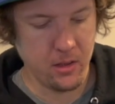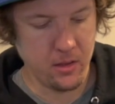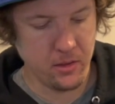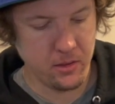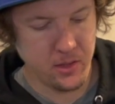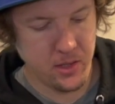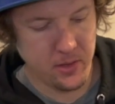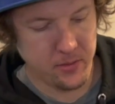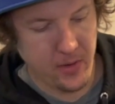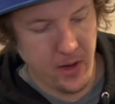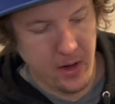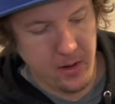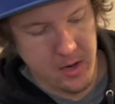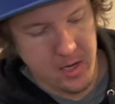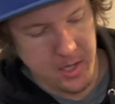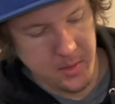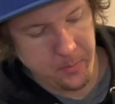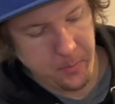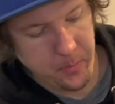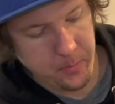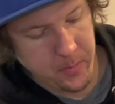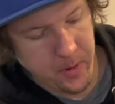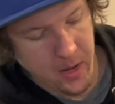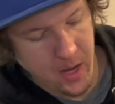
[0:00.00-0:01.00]
the various
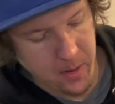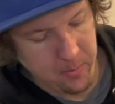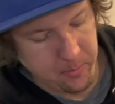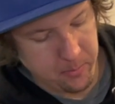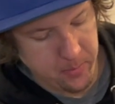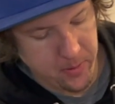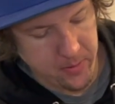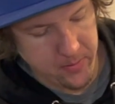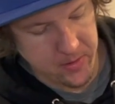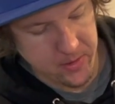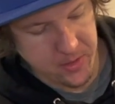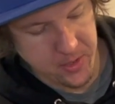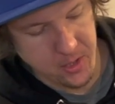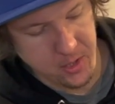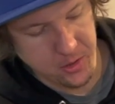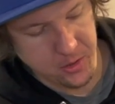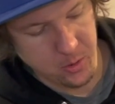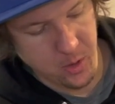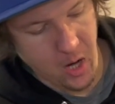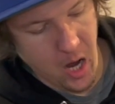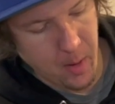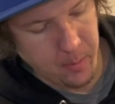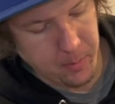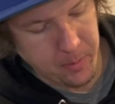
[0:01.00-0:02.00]
pivots here.
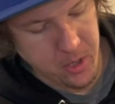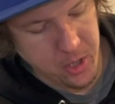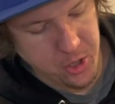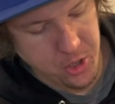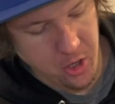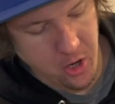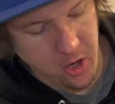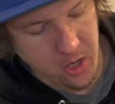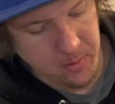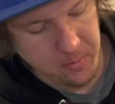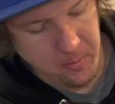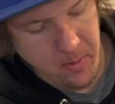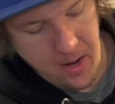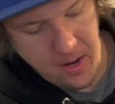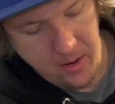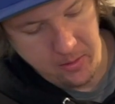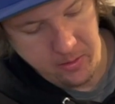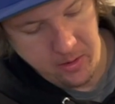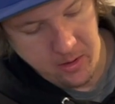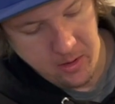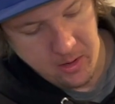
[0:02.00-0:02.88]
So upper shock mount,